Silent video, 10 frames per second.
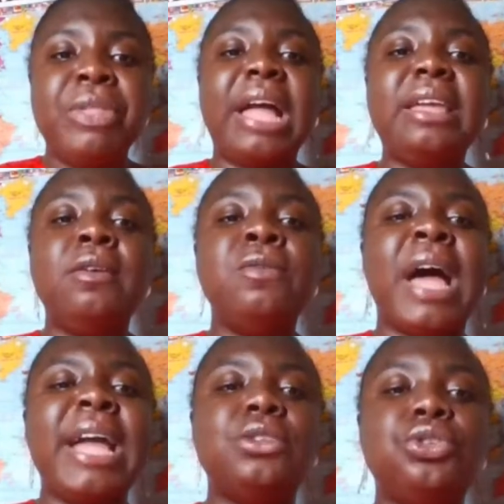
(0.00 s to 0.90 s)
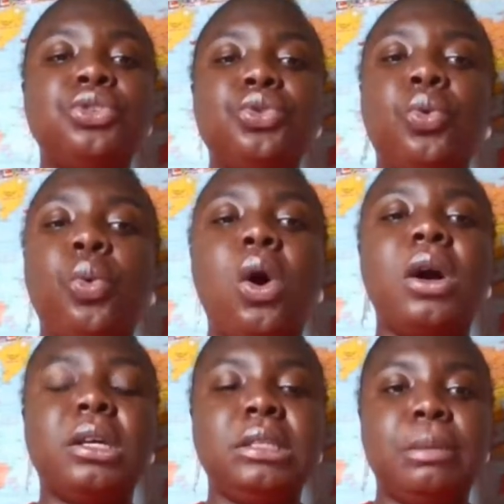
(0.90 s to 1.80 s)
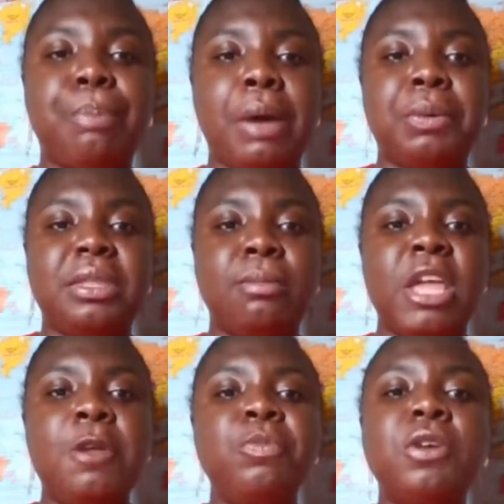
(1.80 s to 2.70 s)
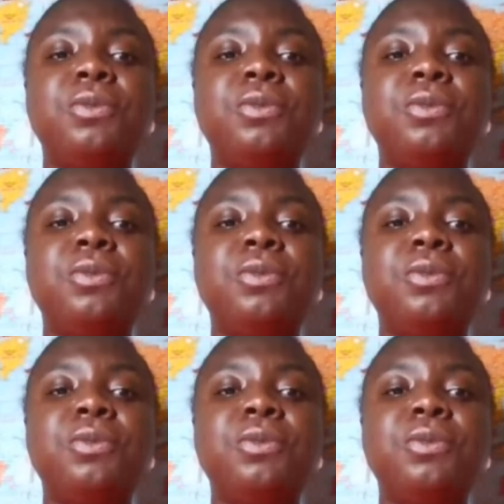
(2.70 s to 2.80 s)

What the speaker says: I invite you to walk deeper with me.